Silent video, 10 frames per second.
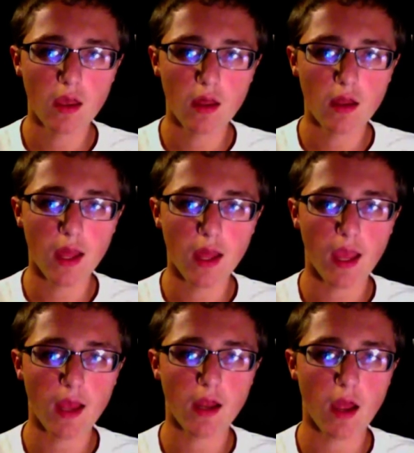and
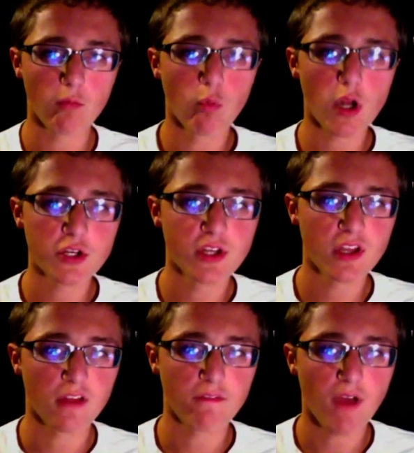I've watched it like
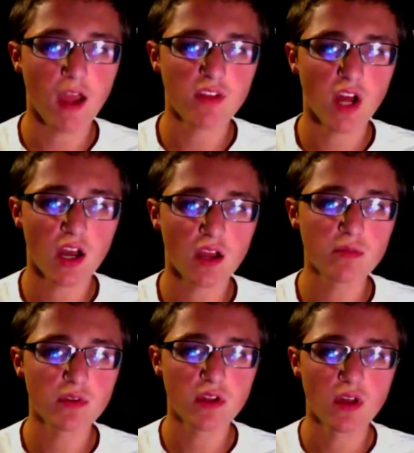5 times,
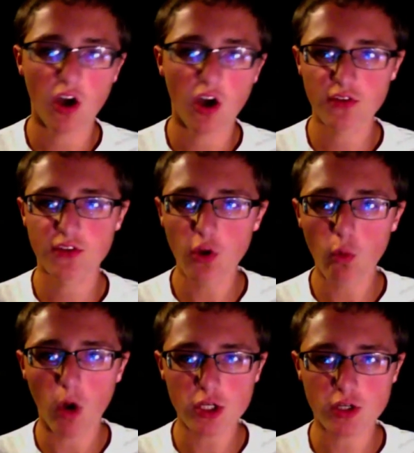I'll still
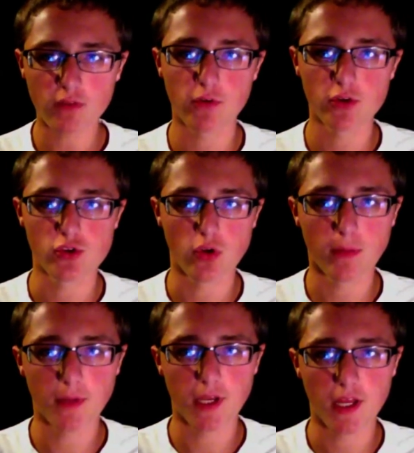watch it for enjoyment
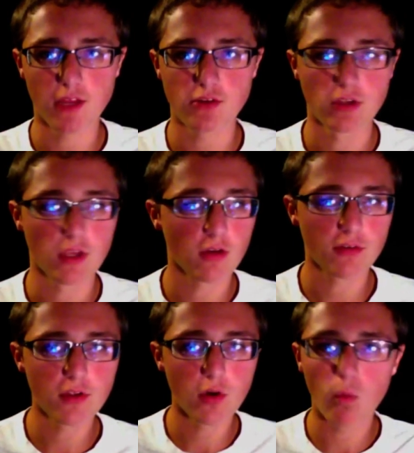occasionally. I'll still
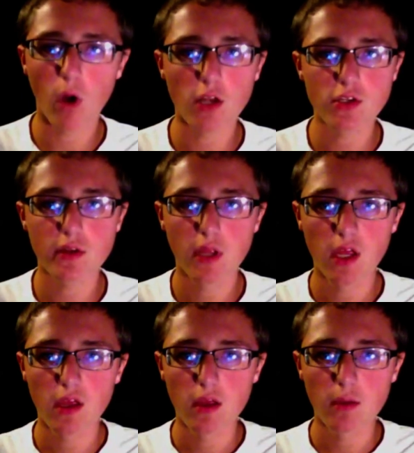watch
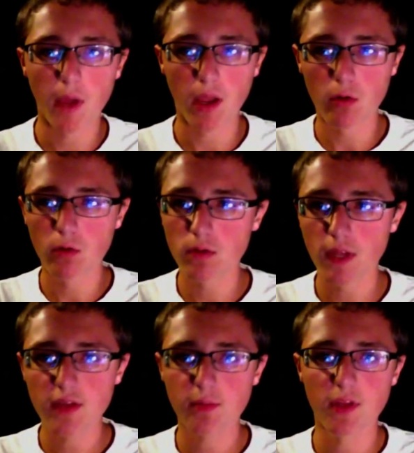my old Let's
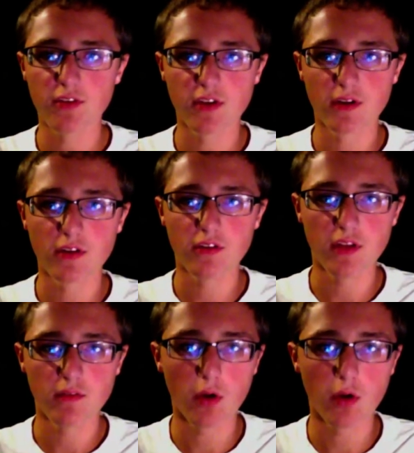Play series, even though
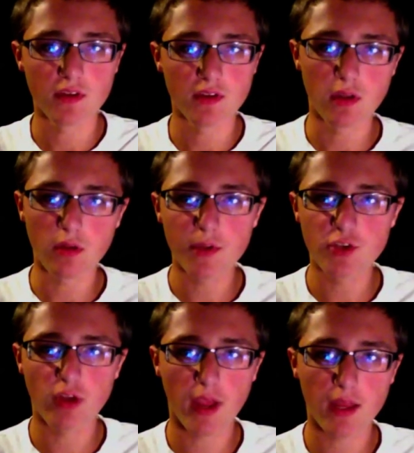it's a little bit
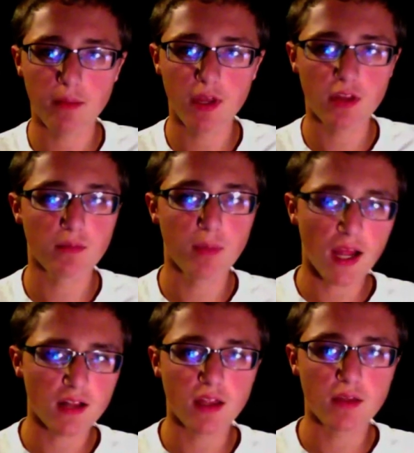draggy, because back
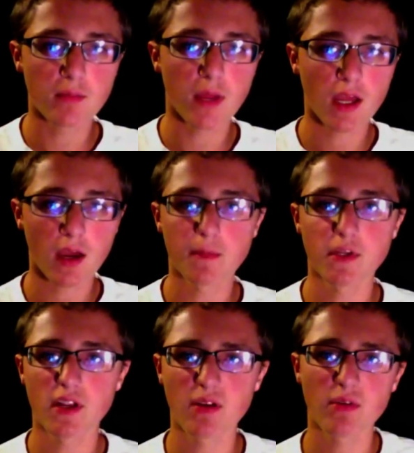then my commentary
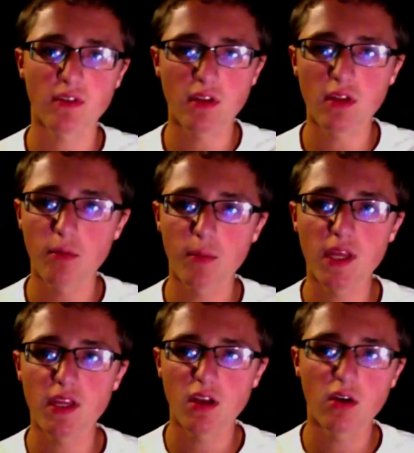was a little bit, you
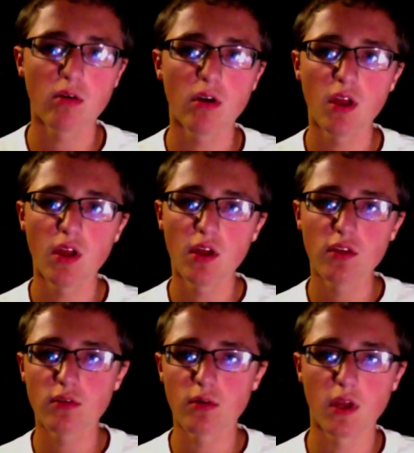know,
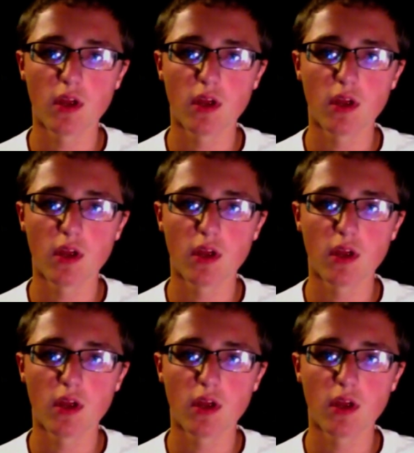sorta